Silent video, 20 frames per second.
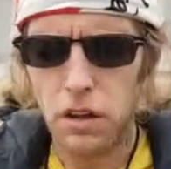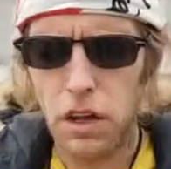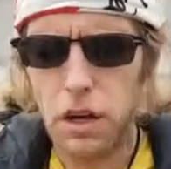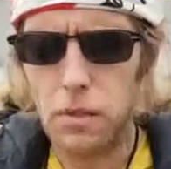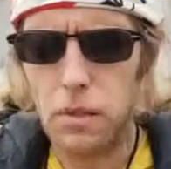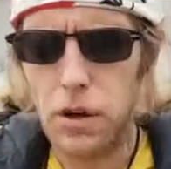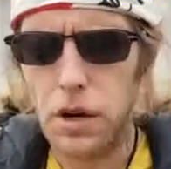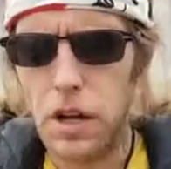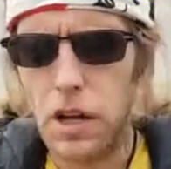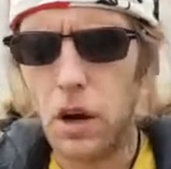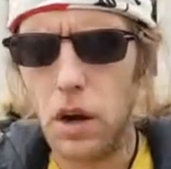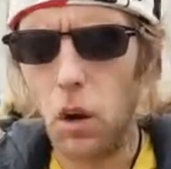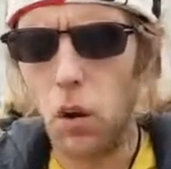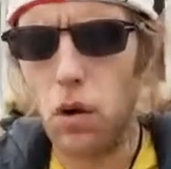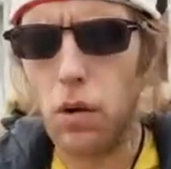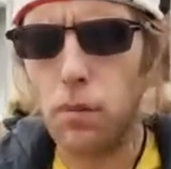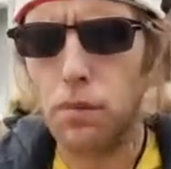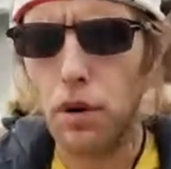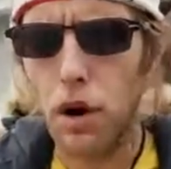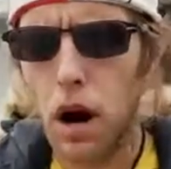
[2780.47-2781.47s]
liberty,
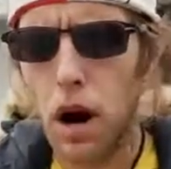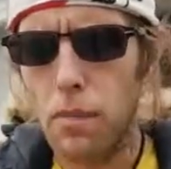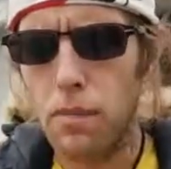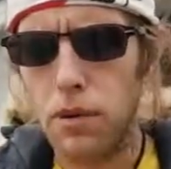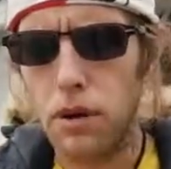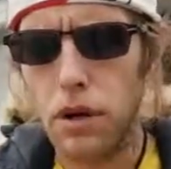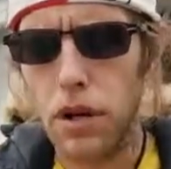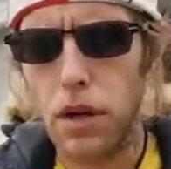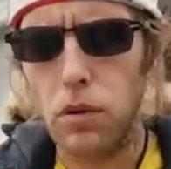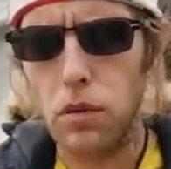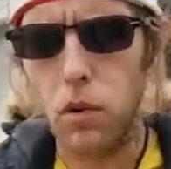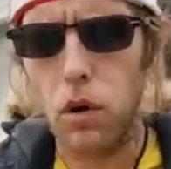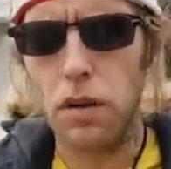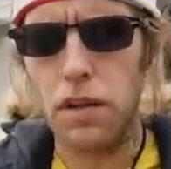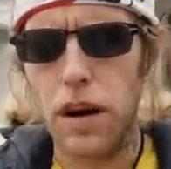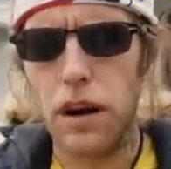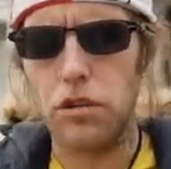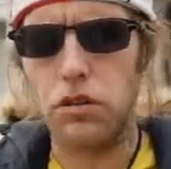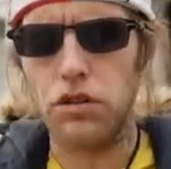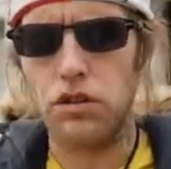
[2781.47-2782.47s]
or property
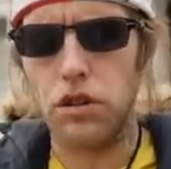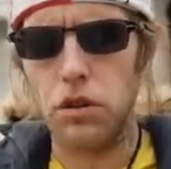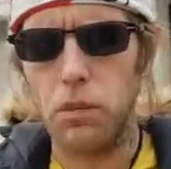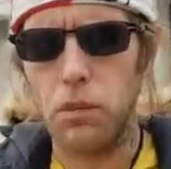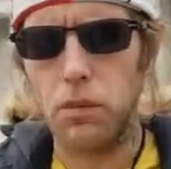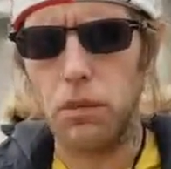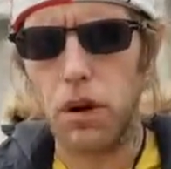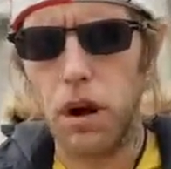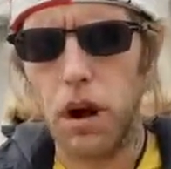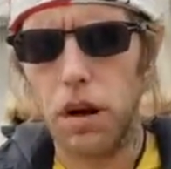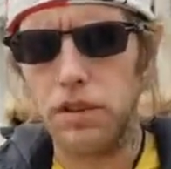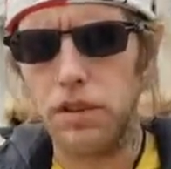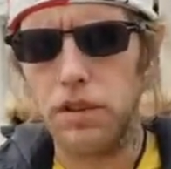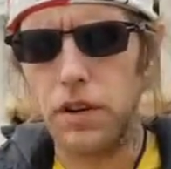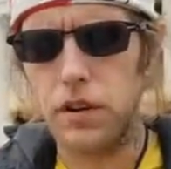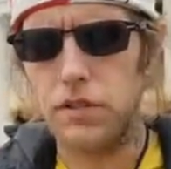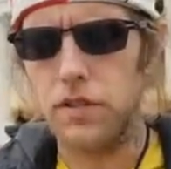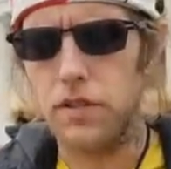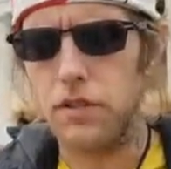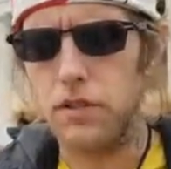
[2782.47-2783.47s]
without due
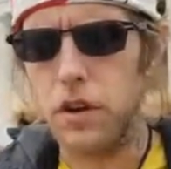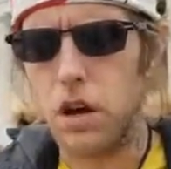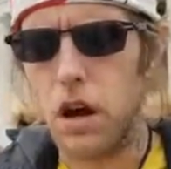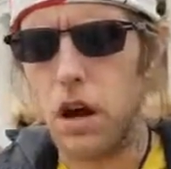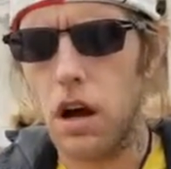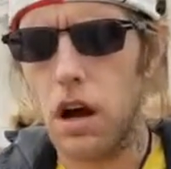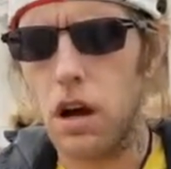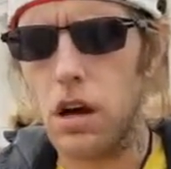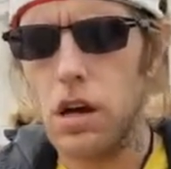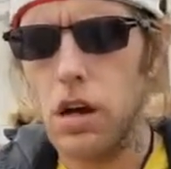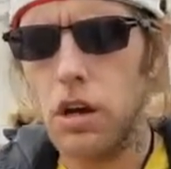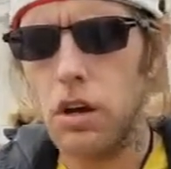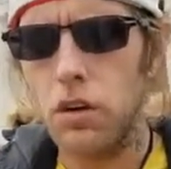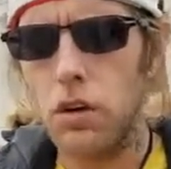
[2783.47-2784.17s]
process of law,